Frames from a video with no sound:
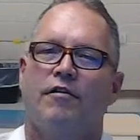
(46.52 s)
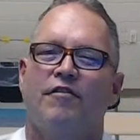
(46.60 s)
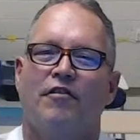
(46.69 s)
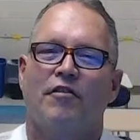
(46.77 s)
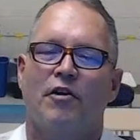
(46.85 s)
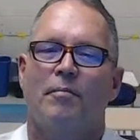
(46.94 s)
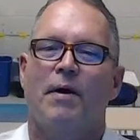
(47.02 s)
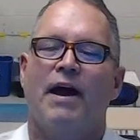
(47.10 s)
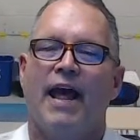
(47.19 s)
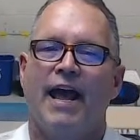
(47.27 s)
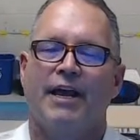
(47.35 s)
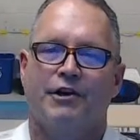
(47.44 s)
for about
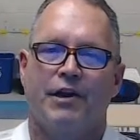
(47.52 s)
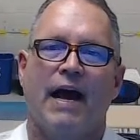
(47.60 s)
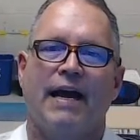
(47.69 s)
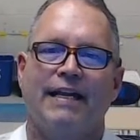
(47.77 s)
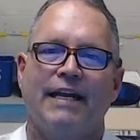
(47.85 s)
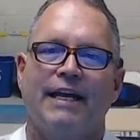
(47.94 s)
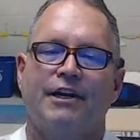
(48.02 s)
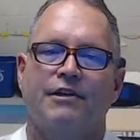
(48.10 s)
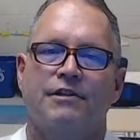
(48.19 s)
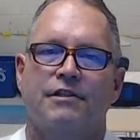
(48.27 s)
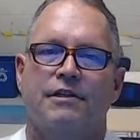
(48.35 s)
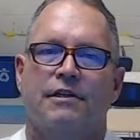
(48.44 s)
8 or 9
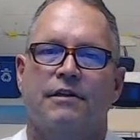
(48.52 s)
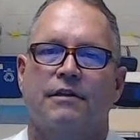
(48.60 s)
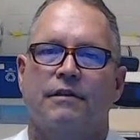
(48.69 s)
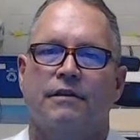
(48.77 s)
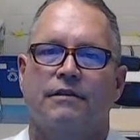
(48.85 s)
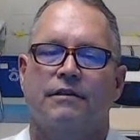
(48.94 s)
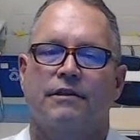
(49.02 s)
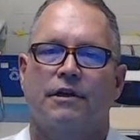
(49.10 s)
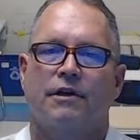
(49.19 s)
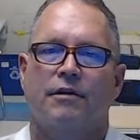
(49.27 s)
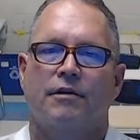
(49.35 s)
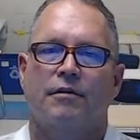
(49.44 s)
years.
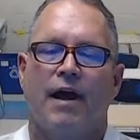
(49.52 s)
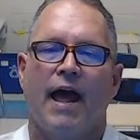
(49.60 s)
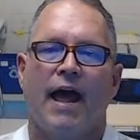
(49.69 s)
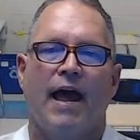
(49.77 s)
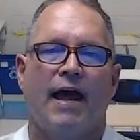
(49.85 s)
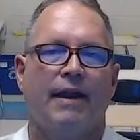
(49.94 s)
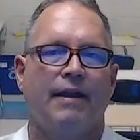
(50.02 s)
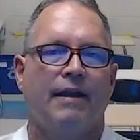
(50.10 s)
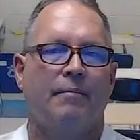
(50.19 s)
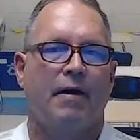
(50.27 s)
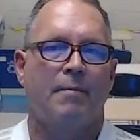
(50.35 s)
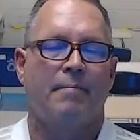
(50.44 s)
And
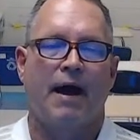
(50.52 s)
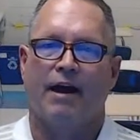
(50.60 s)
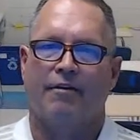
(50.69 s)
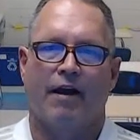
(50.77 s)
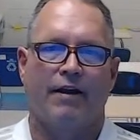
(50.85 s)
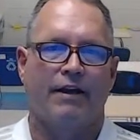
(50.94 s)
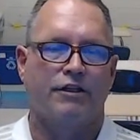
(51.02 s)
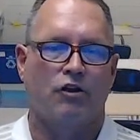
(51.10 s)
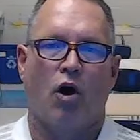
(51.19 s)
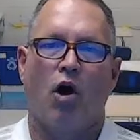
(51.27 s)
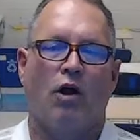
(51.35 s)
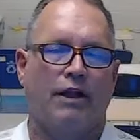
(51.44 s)
my background is
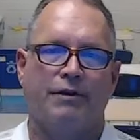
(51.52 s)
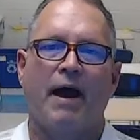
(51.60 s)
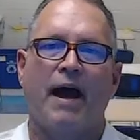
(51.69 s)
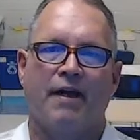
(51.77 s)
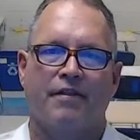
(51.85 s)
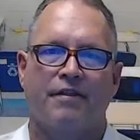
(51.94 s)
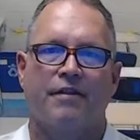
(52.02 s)
all in math.